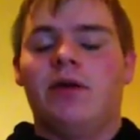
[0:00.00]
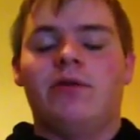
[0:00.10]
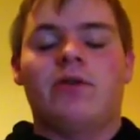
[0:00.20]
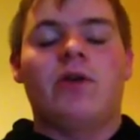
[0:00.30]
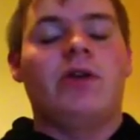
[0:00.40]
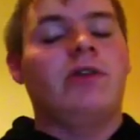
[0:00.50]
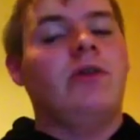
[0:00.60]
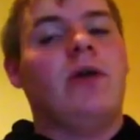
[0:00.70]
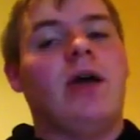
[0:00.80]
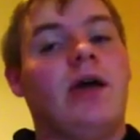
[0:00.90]
So you can
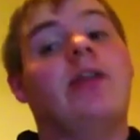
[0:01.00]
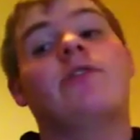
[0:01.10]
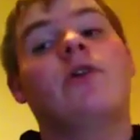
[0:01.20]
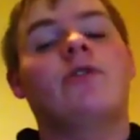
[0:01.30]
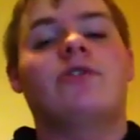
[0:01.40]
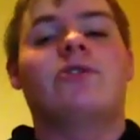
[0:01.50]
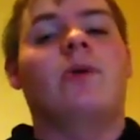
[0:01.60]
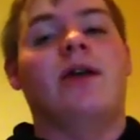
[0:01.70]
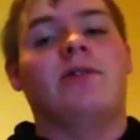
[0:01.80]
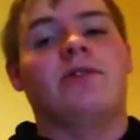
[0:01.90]
do that, and it's not just
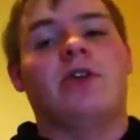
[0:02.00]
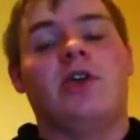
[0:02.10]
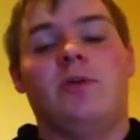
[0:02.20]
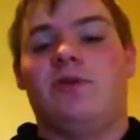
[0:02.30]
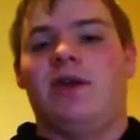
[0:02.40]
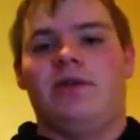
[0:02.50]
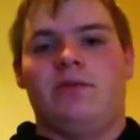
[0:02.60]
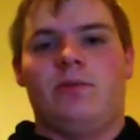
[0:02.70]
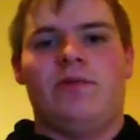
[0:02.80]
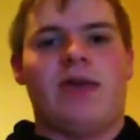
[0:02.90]
squares and cubes,
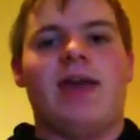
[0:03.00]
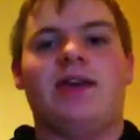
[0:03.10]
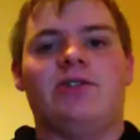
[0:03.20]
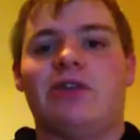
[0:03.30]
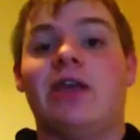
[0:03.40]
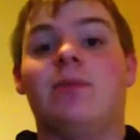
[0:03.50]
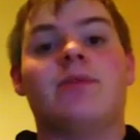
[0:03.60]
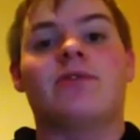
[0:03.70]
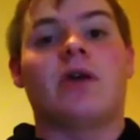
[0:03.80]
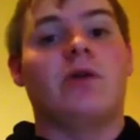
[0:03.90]
it's with any shape.
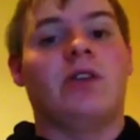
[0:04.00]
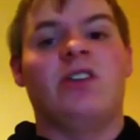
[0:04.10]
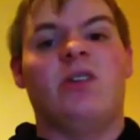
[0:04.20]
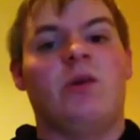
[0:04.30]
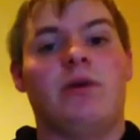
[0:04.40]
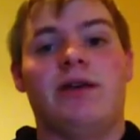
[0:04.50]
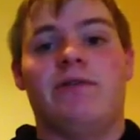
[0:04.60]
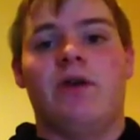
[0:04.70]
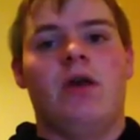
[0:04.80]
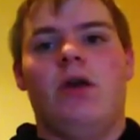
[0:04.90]
So you can do it
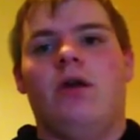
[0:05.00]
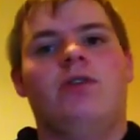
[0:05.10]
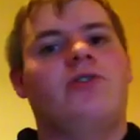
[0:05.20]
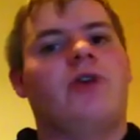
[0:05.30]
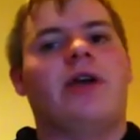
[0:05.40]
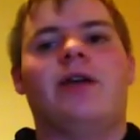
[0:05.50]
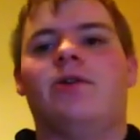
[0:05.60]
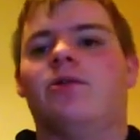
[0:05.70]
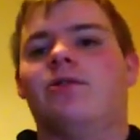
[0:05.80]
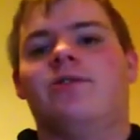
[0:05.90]
with
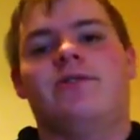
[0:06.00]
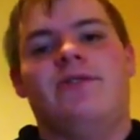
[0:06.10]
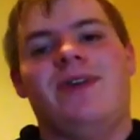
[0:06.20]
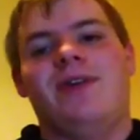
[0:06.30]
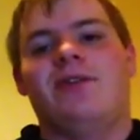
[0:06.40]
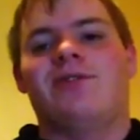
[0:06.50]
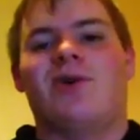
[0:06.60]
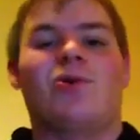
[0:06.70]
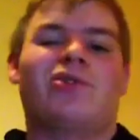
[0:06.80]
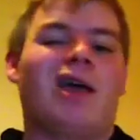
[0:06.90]
triangles, spheres,
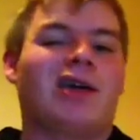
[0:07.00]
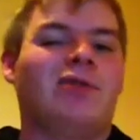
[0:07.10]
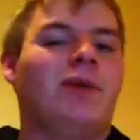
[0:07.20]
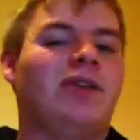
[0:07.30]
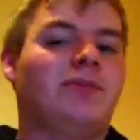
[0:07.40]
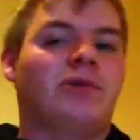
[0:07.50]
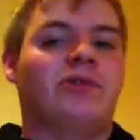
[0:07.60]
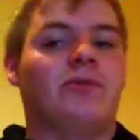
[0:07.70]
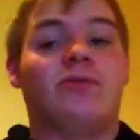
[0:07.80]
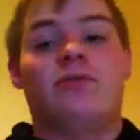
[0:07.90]
octagonal based
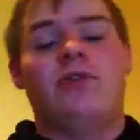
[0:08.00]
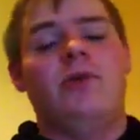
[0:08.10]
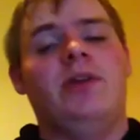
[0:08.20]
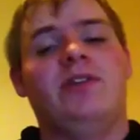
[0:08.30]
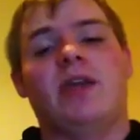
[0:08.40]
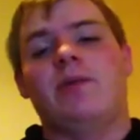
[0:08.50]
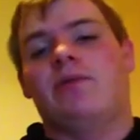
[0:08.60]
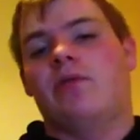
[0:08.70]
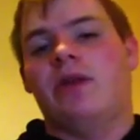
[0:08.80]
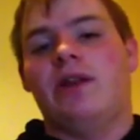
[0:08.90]
prisms, 2D shapes,
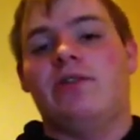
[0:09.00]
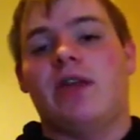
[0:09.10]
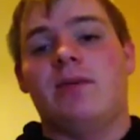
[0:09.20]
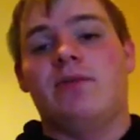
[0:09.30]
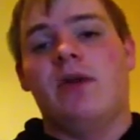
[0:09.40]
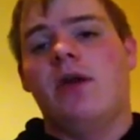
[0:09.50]
3D shapes.